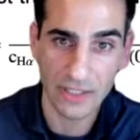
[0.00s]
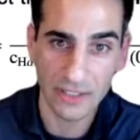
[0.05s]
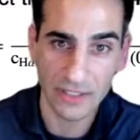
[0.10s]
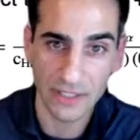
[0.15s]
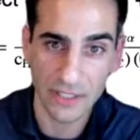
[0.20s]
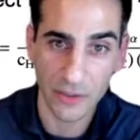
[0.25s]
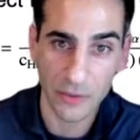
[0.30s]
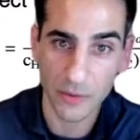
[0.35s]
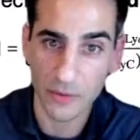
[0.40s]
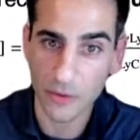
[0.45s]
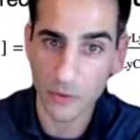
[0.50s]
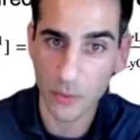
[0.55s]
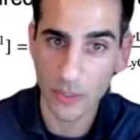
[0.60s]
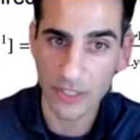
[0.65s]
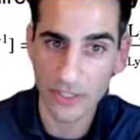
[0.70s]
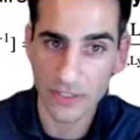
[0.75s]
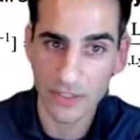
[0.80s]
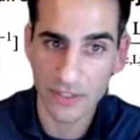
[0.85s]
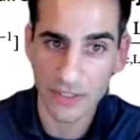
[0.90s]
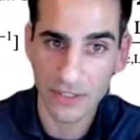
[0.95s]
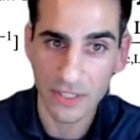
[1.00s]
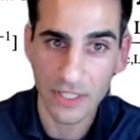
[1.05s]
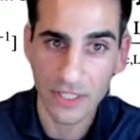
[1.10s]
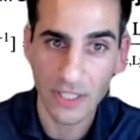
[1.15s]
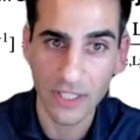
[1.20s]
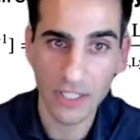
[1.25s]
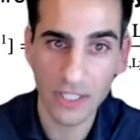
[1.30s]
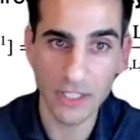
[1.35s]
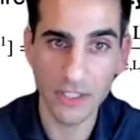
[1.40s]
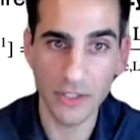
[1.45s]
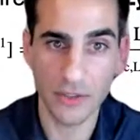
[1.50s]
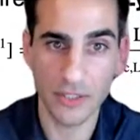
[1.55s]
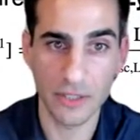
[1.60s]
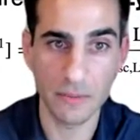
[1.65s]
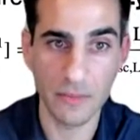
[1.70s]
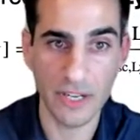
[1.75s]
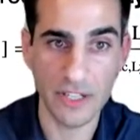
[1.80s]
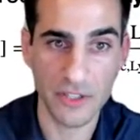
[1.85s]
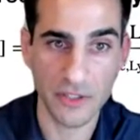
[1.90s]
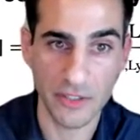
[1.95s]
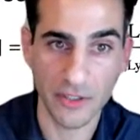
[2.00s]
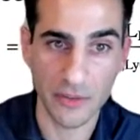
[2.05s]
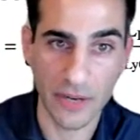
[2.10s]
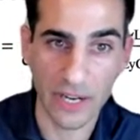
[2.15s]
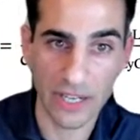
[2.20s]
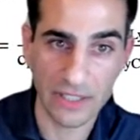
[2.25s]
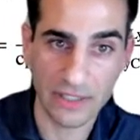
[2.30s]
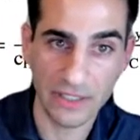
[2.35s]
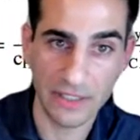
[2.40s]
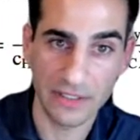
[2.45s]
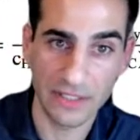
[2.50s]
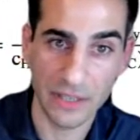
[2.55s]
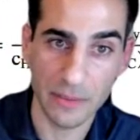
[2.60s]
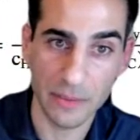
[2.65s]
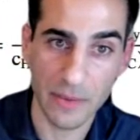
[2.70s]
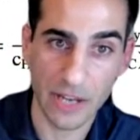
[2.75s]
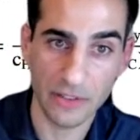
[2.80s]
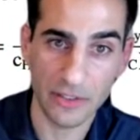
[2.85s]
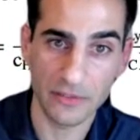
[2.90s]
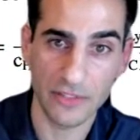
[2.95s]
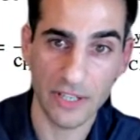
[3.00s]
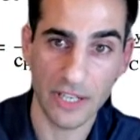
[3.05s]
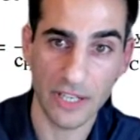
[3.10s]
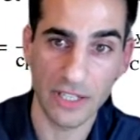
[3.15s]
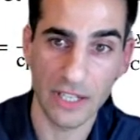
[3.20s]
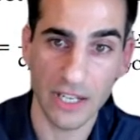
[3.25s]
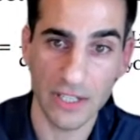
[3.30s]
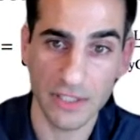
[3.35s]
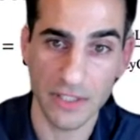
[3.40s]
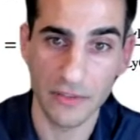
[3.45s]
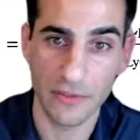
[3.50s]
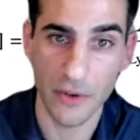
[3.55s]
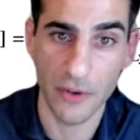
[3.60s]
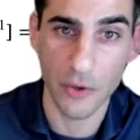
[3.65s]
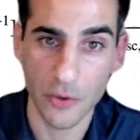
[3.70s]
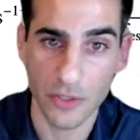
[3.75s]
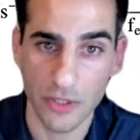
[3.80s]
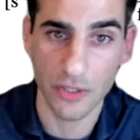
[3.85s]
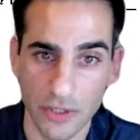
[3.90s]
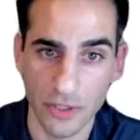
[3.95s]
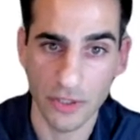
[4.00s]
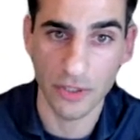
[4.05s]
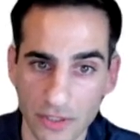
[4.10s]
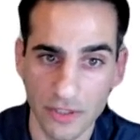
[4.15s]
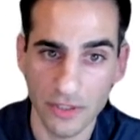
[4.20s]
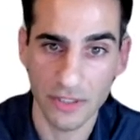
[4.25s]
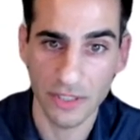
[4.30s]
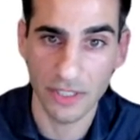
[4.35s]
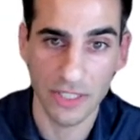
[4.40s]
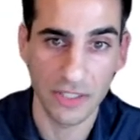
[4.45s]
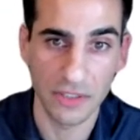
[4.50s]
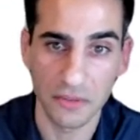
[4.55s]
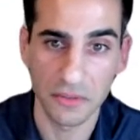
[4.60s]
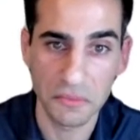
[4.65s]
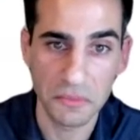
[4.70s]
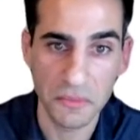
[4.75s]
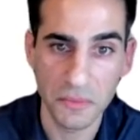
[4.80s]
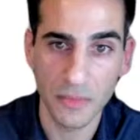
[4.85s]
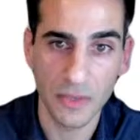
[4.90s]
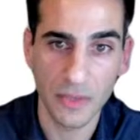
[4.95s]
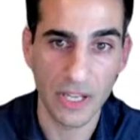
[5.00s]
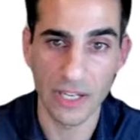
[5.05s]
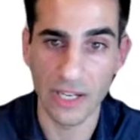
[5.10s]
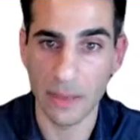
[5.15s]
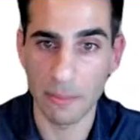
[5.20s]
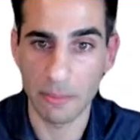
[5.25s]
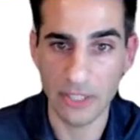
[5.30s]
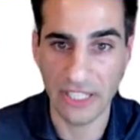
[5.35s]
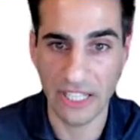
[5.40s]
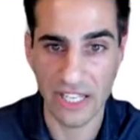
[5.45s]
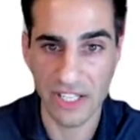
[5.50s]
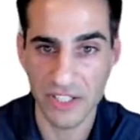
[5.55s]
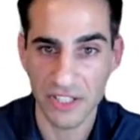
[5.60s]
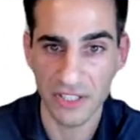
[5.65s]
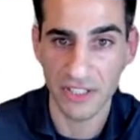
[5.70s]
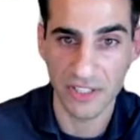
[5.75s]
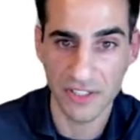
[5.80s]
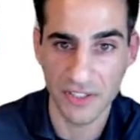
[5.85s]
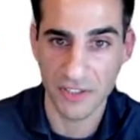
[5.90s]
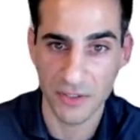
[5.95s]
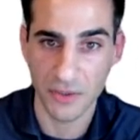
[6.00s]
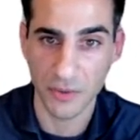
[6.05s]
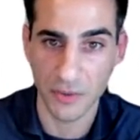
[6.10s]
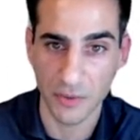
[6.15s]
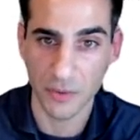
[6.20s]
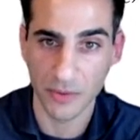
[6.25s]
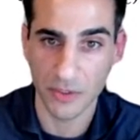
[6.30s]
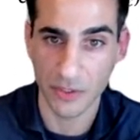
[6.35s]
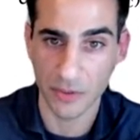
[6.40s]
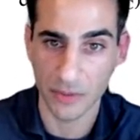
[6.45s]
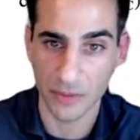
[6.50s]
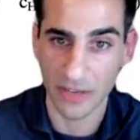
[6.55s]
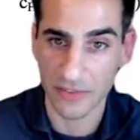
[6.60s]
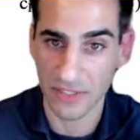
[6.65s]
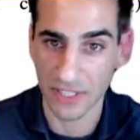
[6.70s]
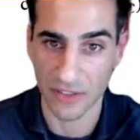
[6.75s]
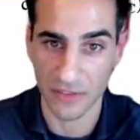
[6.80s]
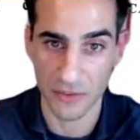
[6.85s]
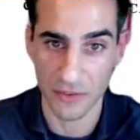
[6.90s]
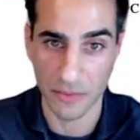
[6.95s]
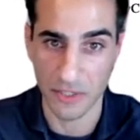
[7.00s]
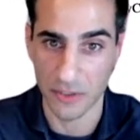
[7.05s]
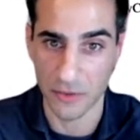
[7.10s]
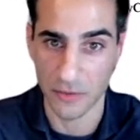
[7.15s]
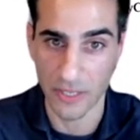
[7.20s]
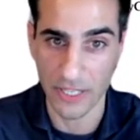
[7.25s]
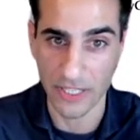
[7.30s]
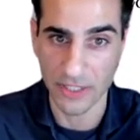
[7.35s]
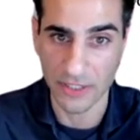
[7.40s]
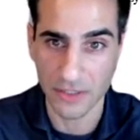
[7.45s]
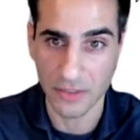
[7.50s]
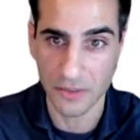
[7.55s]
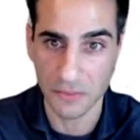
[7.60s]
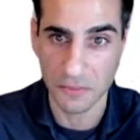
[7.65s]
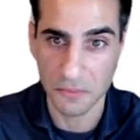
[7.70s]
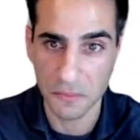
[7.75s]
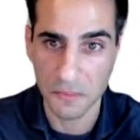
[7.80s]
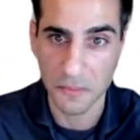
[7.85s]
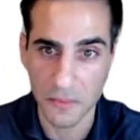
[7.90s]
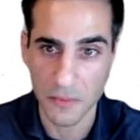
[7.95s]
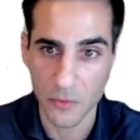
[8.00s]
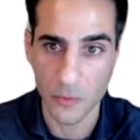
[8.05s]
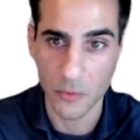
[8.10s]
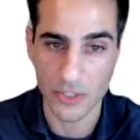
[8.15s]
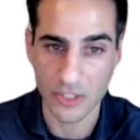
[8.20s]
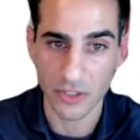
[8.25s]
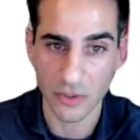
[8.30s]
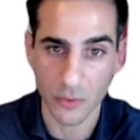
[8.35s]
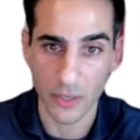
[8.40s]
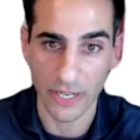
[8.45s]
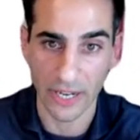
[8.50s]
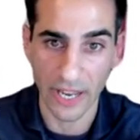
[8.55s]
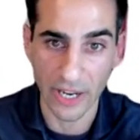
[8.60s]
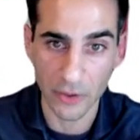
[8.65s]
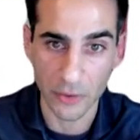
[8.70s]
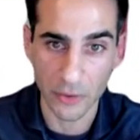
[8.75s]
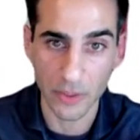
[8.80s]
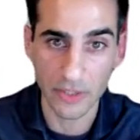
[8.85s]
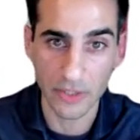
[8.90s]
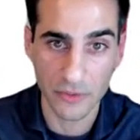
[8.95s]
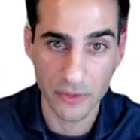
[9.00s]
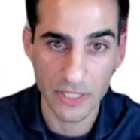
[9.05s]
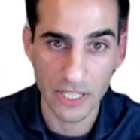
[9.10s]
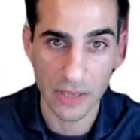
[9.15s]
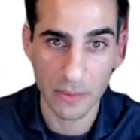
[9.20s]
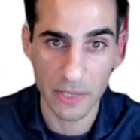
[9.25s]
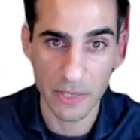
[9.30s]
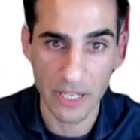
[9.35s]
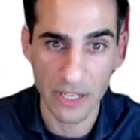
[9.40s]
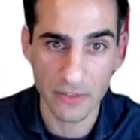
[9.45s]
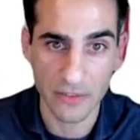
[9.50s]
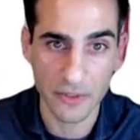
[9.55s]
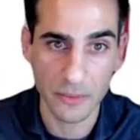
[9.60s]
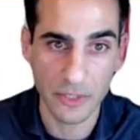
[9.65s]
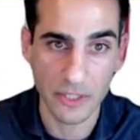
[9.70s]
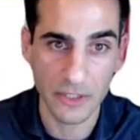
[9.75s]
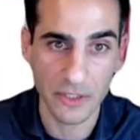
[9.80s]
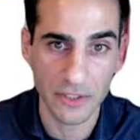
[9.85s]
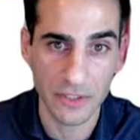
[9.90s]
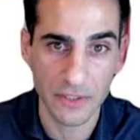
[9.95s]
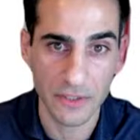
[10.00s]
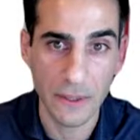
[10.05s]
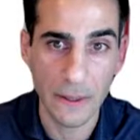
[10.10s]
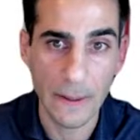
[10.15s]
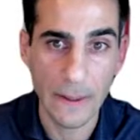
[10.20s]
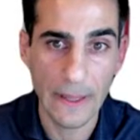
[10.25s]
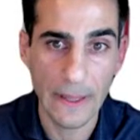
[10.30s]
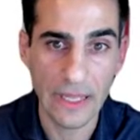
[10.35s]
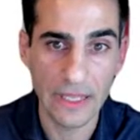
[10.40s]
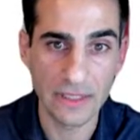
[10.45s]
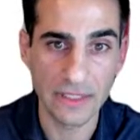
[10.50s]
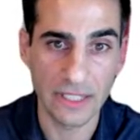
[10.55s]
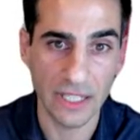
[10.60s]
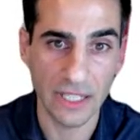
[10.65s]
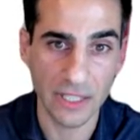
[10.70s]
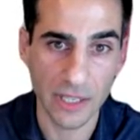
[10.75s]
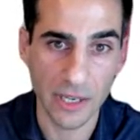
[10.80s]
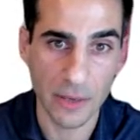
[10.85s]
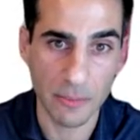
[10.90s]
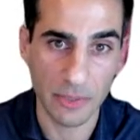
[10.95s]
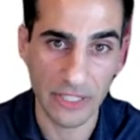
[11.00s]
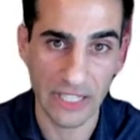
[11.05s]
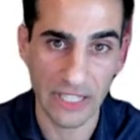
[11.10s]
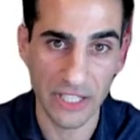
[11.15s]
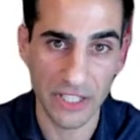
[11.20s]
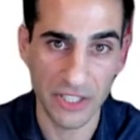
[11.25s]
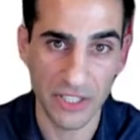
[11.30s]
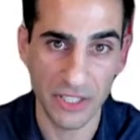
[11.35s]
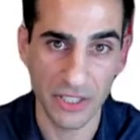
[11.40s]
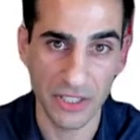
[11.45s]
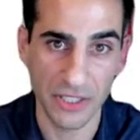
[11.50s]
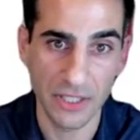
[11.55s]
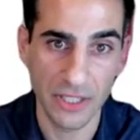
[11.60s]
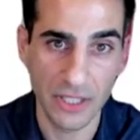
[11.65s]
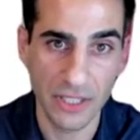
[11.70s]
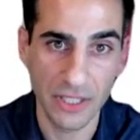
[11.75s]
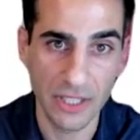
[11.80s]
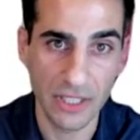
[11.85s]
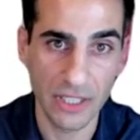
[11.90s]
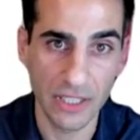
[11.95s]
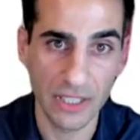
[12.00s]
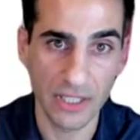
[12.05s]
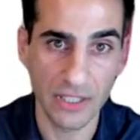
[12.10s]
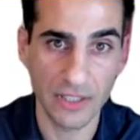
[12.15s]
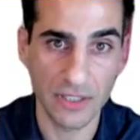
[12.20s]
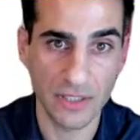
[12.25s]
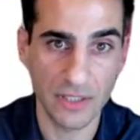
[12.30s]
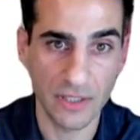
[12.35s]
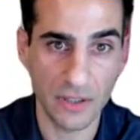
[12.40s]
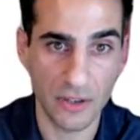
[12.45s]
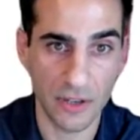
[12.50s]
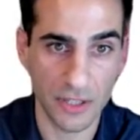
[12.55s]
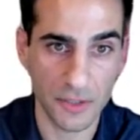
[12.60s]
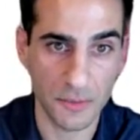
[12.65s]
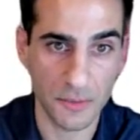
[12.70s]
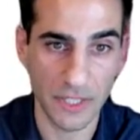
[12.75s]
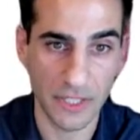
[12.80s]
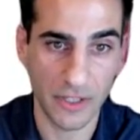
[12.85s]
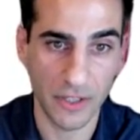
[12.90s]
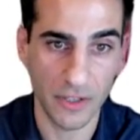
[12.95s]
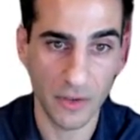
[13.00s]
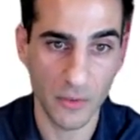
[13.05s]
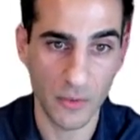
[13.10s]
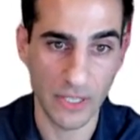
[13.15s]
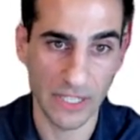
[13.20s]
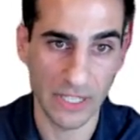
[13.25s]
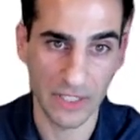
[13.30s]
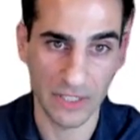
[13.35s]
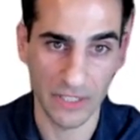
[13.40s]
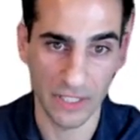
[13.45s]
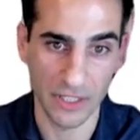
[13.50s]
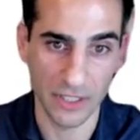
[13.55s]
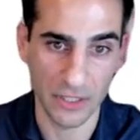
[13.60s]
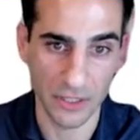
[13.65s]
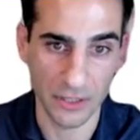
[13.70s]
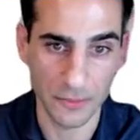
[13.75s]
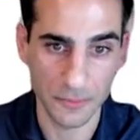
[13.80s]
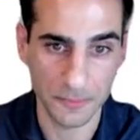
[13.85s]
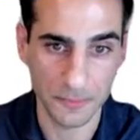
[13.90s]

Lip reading: an equivalent width, you can measure directly the amount of ionizing photons. And an application is to derive star formation rates, which are quite accurate for Lyman alpha emitters. The other application is cosmic reionization.